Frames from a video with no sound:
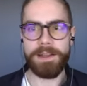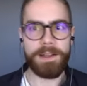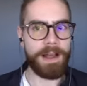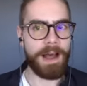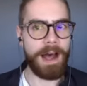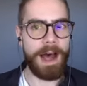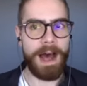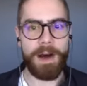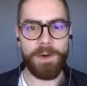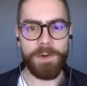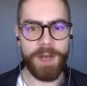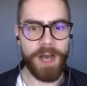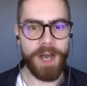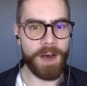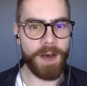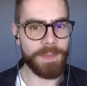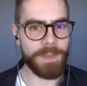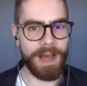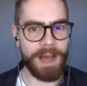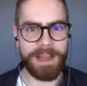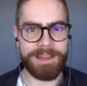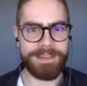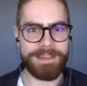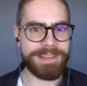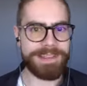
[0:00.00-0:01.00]
How come
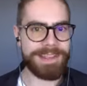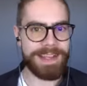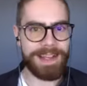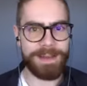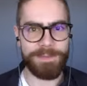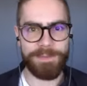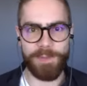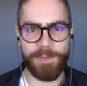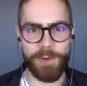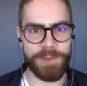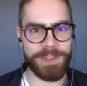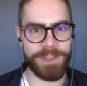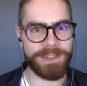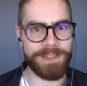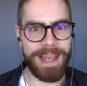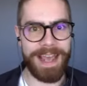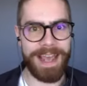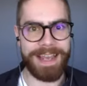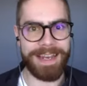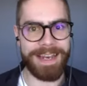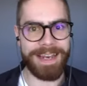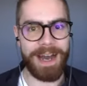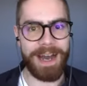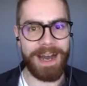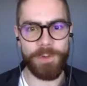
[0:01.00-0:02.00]
I slept for
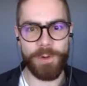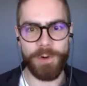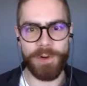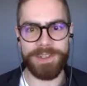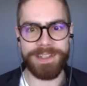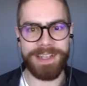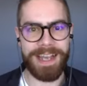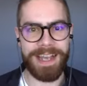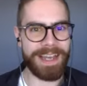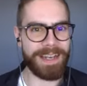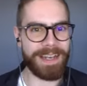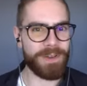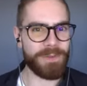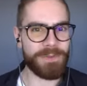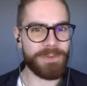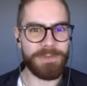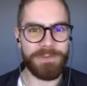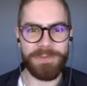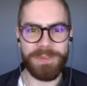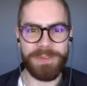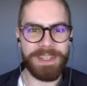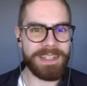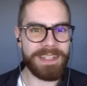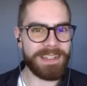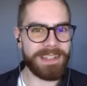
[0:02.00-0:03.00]
8 hours? I don't
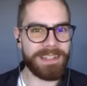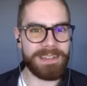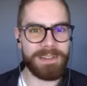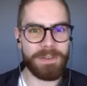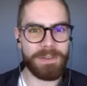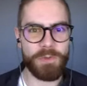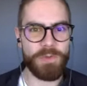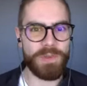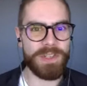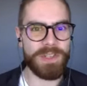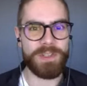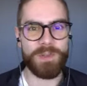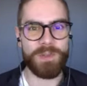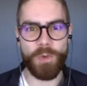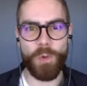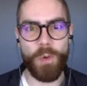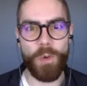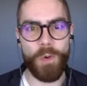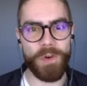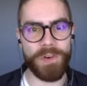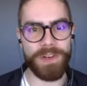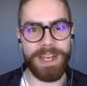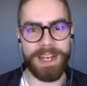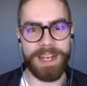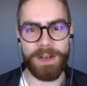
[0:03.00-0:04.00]
feel
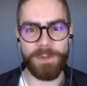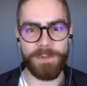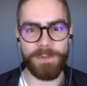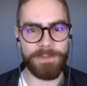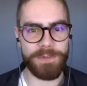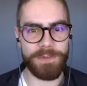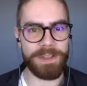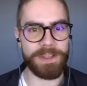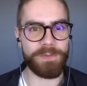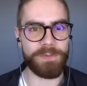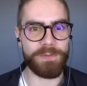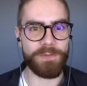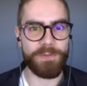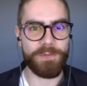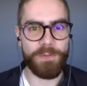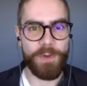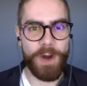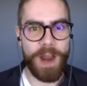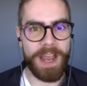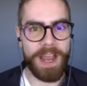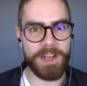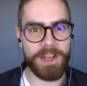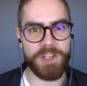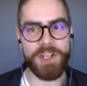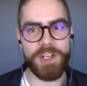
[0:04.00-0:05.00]
restored. I don't feel
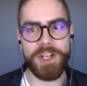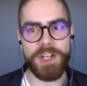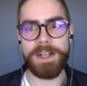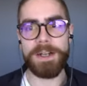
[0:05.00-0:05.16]
fresh.